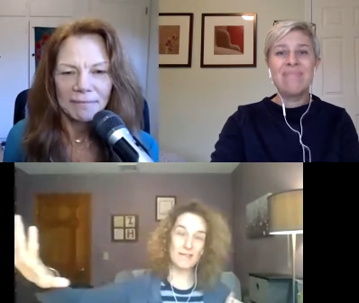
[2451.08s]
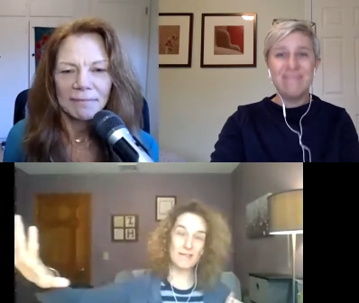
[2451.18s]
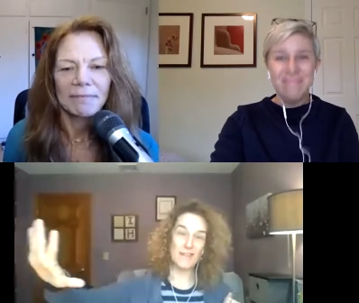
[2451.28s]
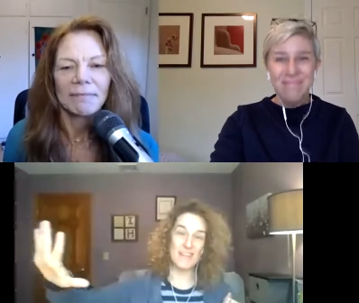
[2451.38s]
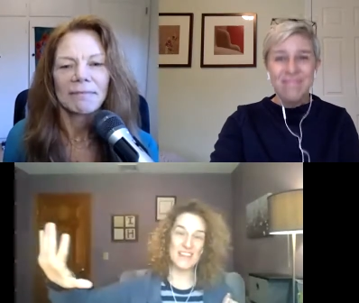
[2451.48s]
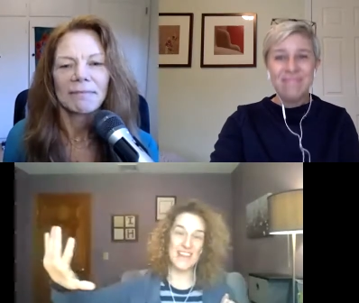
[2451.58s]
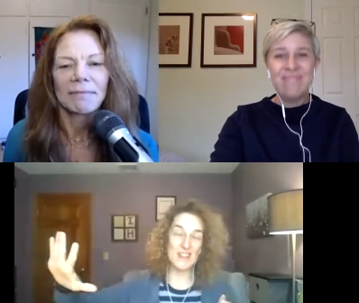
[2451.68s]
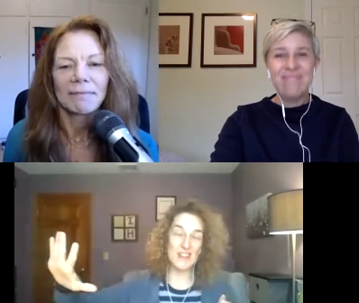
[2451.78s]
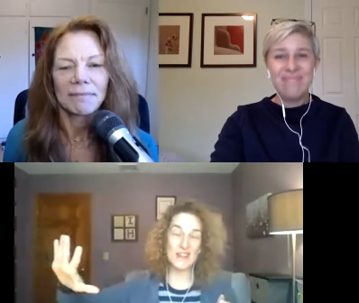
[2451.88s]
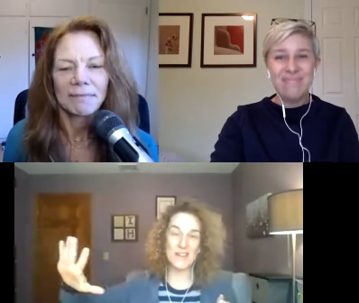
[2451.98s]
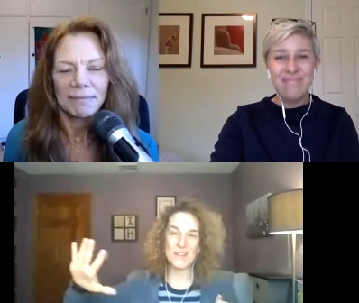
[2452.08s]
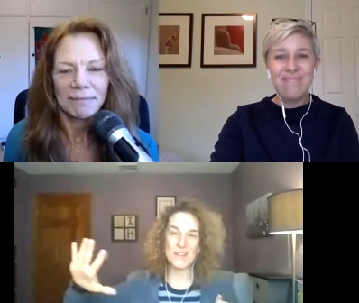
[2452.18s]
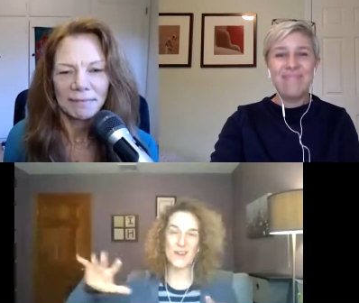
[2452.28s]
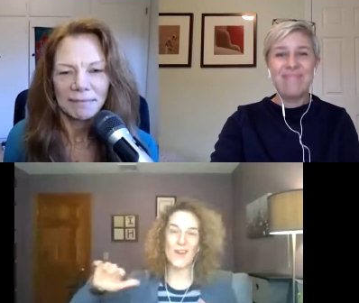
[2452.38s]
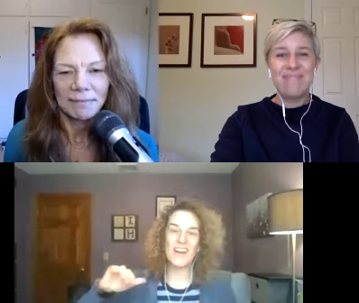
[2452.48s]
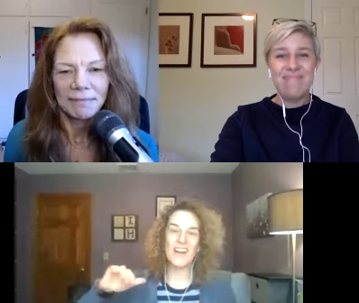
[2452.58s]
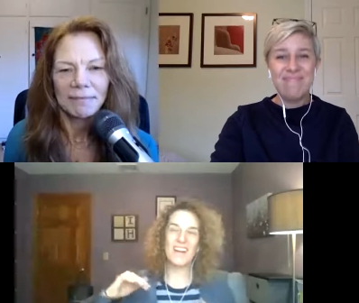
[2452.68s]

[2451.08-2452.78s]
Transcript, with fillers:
Speaker 1: 50 next year. So